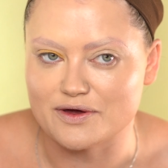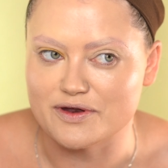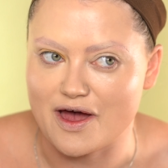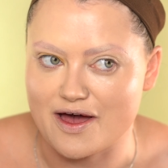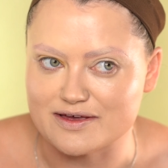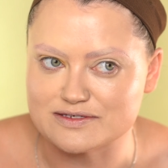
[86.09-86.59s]
an
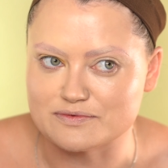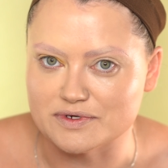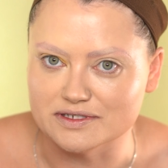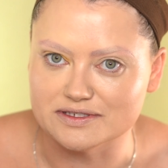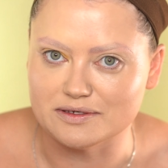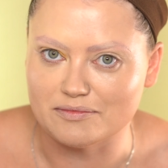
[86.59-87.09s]

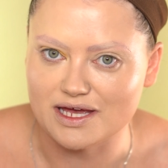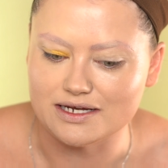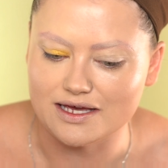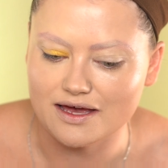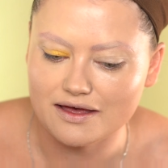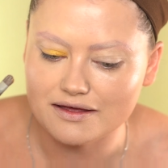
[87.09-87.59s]
ice-wielding
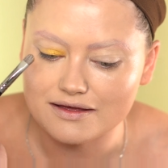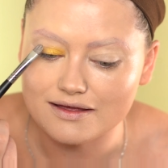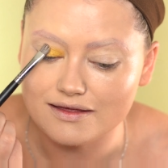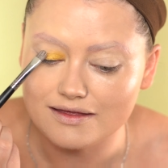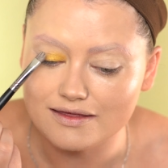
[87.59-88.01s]
maniac.